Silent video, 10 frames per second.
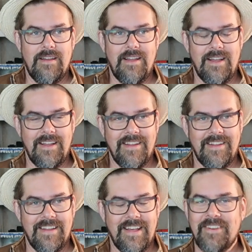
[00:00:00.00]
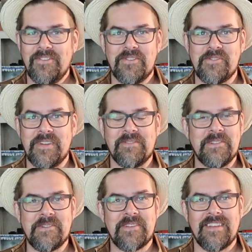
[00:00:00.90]
I don't know, it will
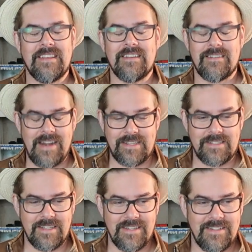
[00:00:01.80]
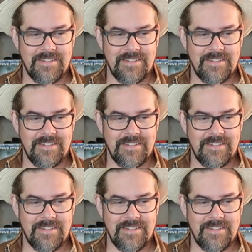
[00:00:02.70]
look crazy.